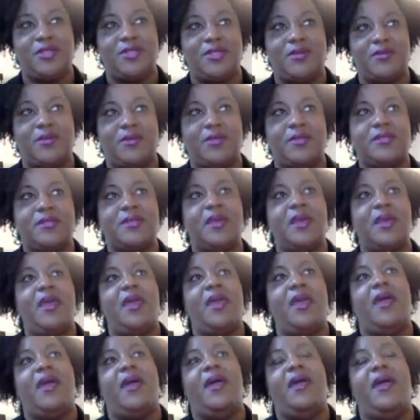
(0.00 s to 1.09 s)
students,
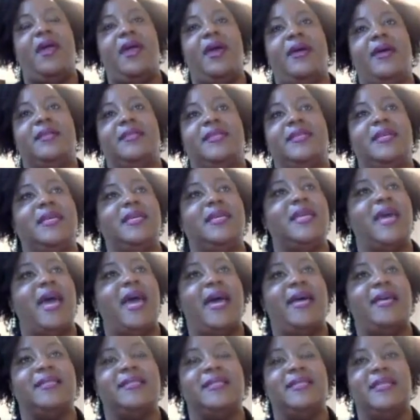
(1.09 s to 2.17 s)
and it
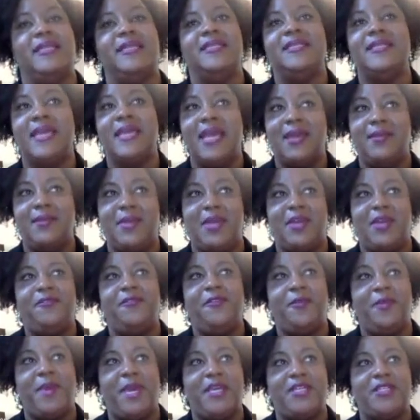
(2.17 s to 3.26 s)
has the same
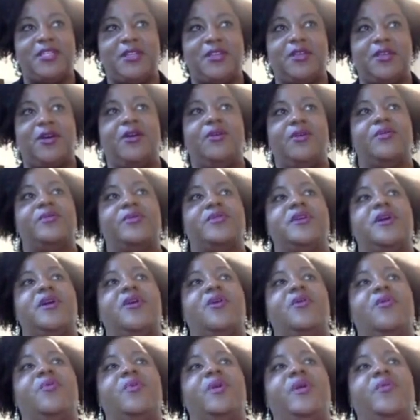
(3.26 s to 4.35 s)
information though.
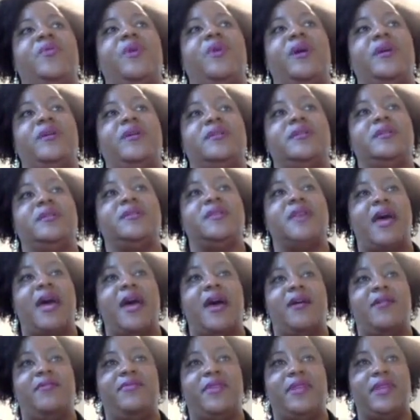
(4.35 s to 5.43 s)
So we want to
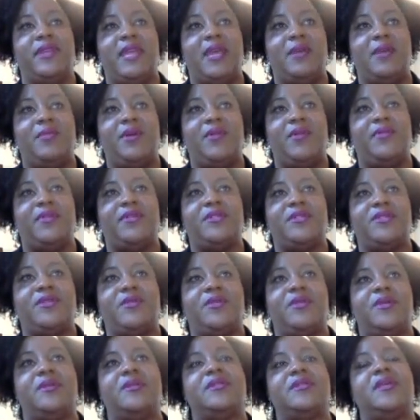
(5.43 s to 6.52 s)
have the name of the
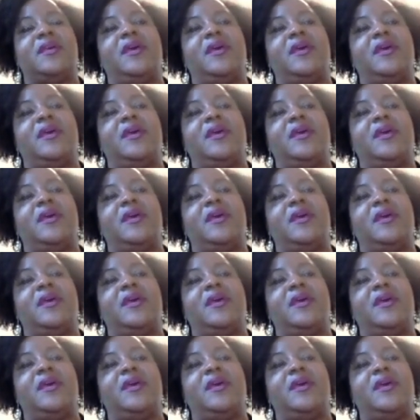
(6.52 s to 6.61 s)
student